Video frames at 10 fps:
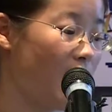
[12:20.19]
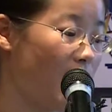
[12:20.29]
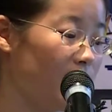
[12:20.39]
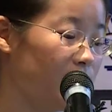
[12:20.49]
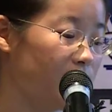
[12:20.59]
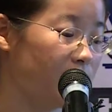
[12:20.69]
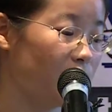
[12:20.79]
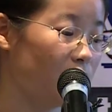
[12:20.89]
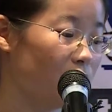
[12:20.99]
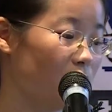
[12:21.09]
And
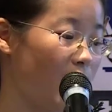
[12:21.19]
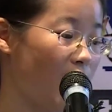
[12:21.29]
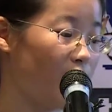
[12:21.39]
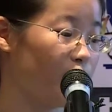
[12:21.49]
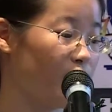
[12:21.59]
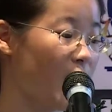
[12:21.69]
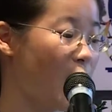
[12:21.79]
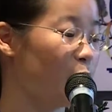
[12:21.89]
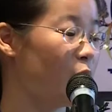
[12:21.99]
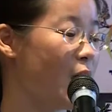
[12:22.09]
the free
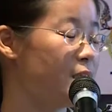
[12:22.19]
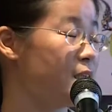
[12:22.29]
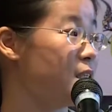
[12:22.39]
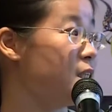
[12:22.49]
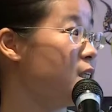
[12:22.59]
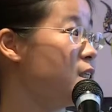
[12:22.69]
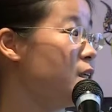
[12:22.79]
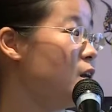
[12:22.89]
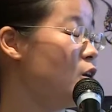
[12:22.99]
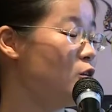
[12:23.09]
amino acids in the
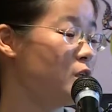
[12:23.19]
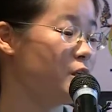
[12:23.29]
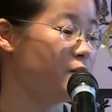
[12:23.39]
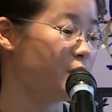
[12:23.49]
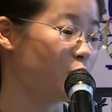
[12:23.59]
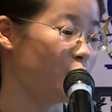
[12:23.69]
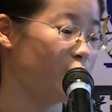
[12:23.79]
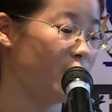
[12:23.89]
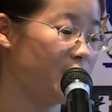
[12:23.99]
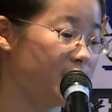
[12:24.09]
yellow leaves, we
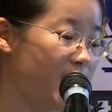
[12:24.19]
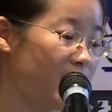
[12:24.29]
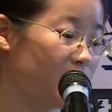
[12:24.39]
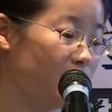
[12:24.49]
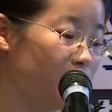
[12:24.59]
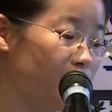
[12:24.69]
found that